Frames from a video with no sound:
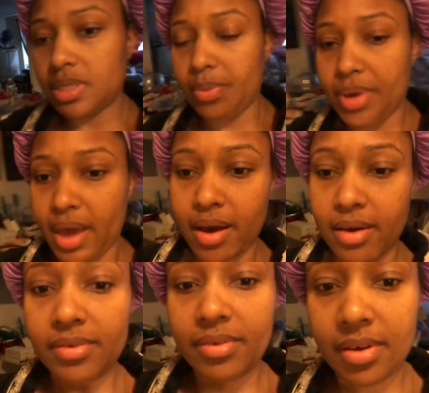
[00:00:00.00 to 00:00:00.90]
that we
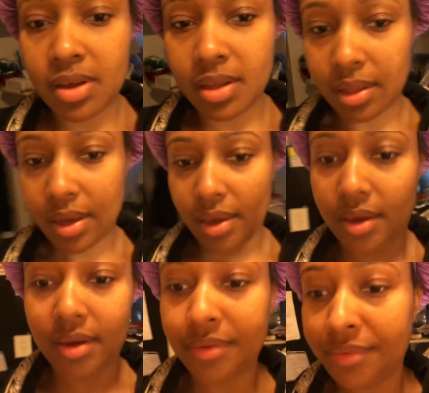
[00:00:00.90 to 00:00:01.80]
have,
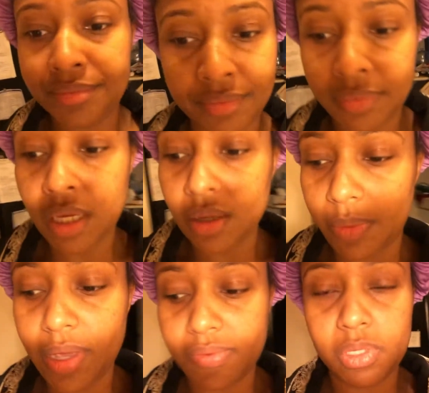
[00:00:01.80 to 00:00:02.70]
like,
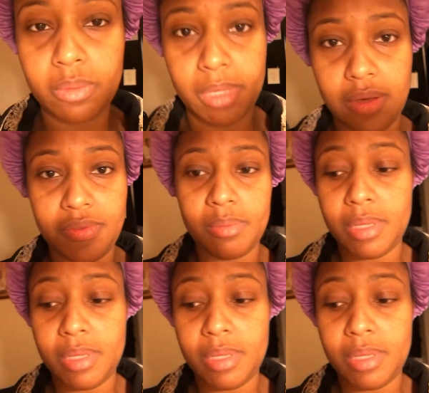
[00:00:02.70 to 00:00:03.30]
we have so many of them